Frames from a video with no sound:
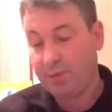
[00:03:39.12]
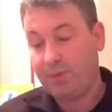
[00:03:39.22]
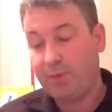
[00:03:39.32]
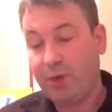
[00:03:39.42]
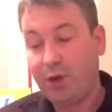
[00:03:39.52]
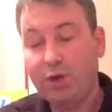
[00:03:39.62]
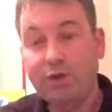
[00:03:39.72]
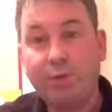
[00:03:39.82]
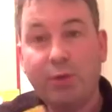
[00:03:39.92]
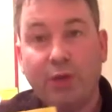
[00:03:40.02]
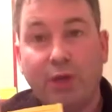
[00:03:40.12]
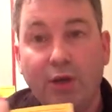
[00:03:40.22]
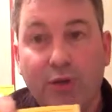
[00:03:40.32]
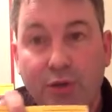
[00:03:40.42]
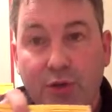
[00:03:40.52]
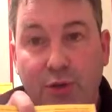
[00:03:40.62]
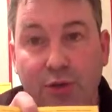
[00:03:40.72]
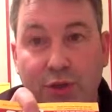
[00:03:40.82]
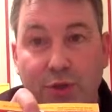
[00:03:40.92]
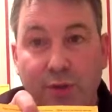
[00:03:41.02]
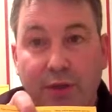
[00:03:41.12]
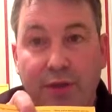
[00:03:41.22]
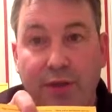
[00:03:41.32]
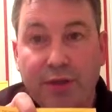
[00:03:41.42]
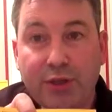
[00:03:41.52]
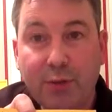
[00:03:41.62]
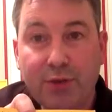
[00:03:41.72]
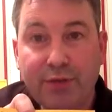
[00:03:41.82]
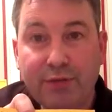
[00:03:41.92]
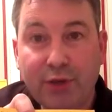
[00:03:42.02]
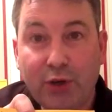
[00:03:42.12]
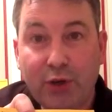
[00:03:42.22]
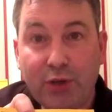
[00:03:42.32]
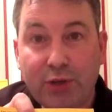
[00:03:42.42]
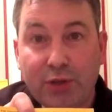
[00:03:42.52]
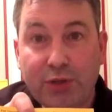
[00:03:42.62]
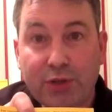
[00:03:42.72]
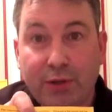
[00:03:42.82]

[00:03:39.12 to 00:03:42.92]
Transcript: because the mode decoder shows you 31 different chords